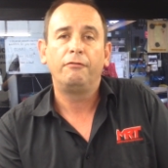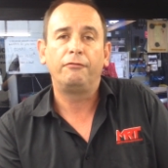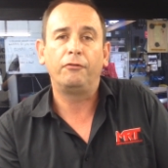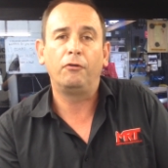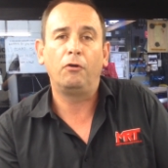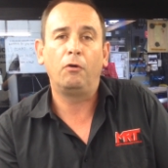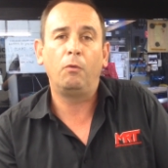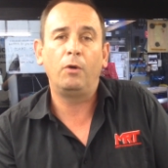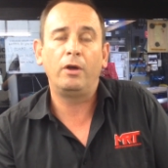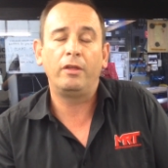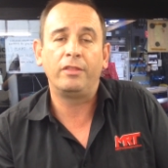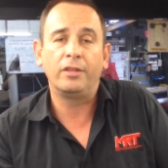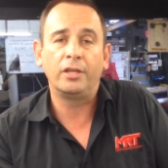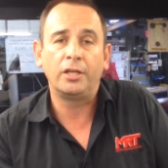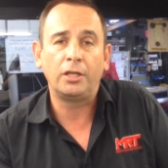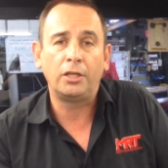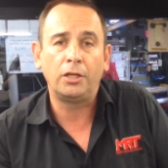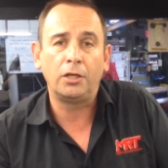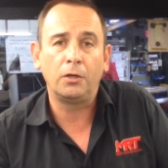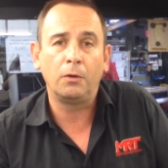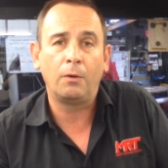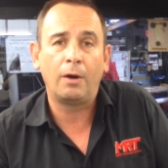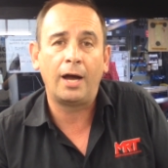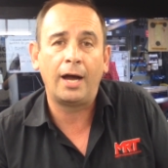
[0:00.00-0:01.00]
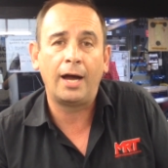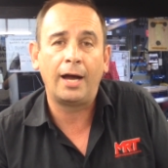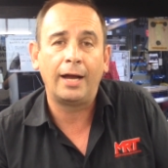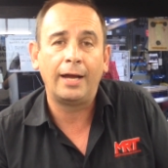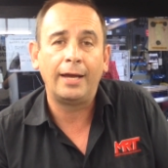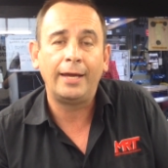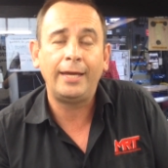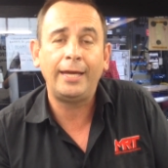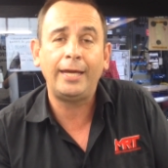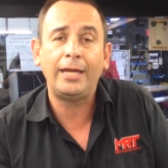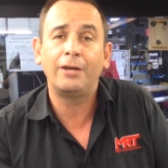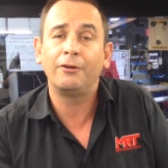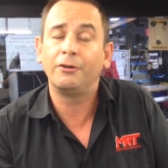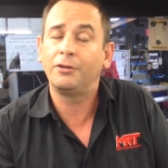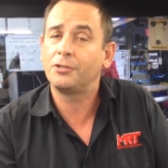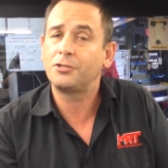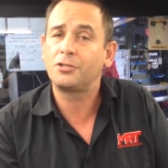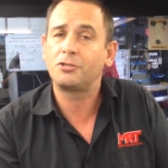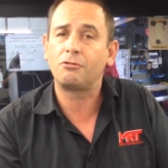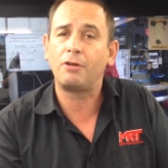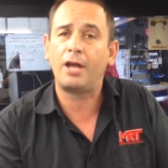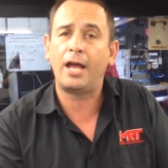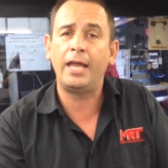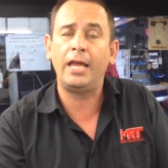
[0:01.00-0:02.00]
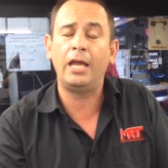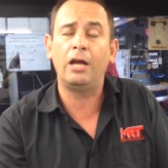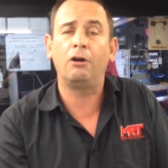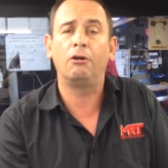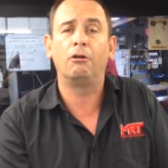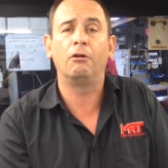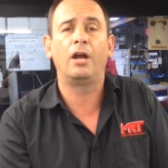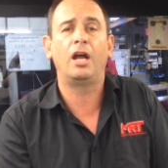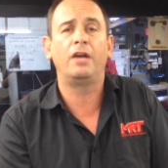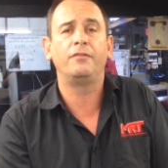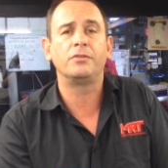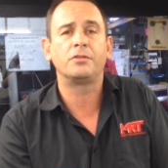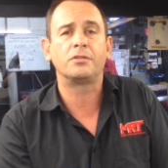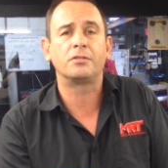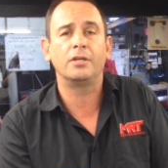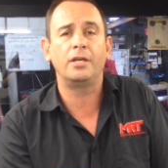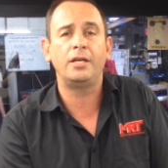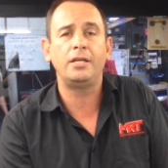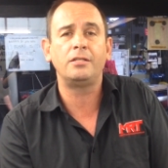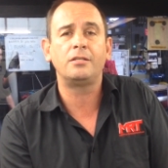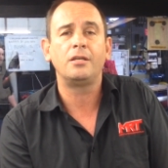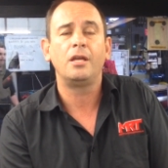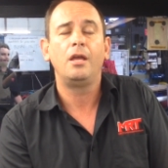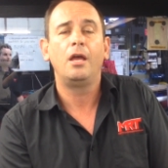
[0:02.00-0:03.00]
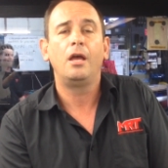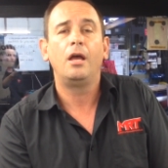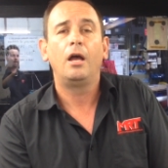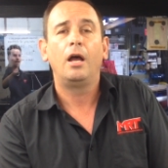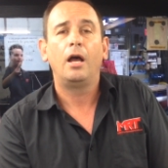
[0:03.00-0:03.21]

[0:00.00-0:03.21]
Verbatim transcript: for whether you are here in Australia or overseas.